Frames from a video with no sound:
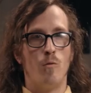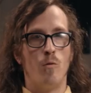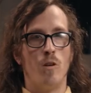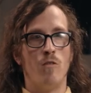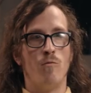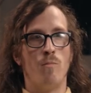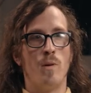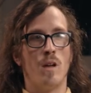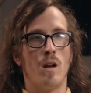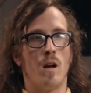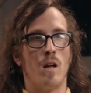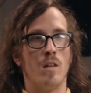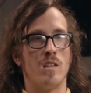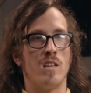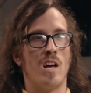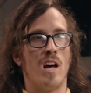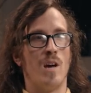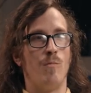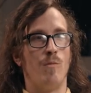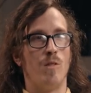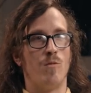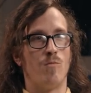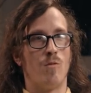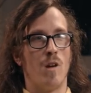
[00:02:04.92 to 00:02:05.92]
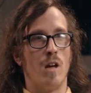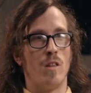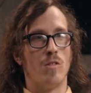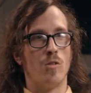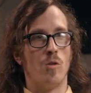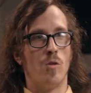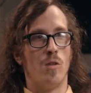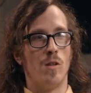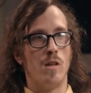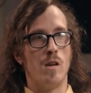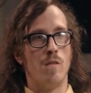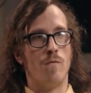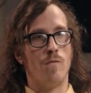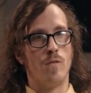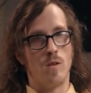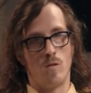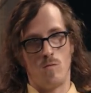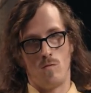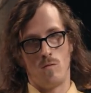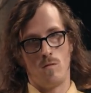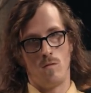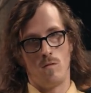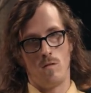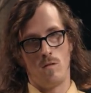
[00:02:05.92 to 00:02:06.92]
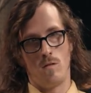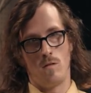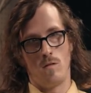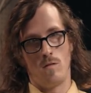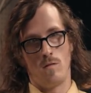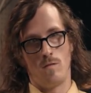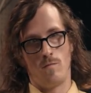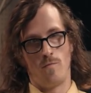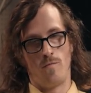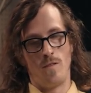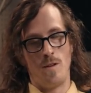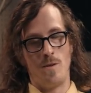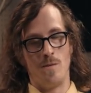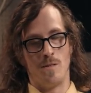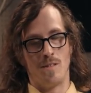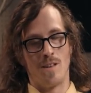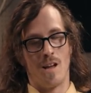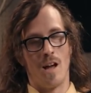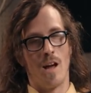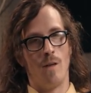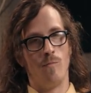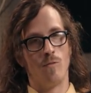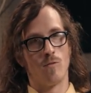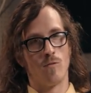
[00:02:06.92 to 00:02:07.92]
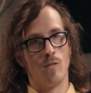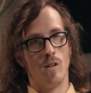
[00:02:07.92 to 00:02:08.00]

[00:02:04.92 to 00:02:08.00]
We've been on time with rent only a few times,